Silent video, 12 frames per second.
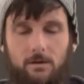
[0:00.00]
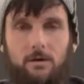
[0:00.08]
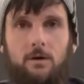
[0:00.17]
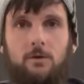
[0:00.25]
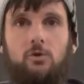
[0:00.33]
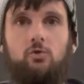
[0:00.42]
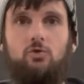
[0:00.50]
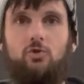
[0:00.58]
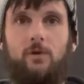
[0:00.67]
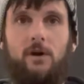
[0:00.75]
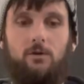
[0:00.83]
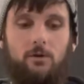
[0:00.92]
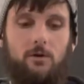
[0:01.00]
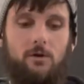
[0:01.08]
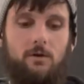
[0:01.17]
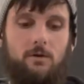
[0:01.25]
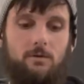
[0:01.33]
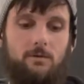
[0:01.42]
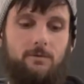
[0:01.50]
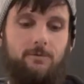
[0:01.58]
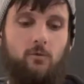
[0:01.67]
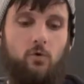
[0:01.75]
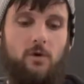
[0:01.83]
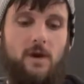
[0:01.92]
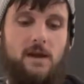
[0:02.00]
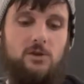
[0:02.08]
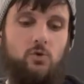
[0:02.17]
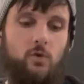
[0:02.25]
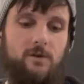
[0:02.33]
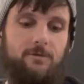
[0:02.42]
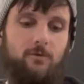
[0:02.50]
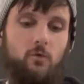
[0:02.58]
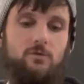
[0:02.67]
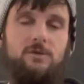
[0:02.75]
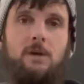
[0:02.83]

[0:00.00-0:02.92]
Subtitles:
The new trailer for A24's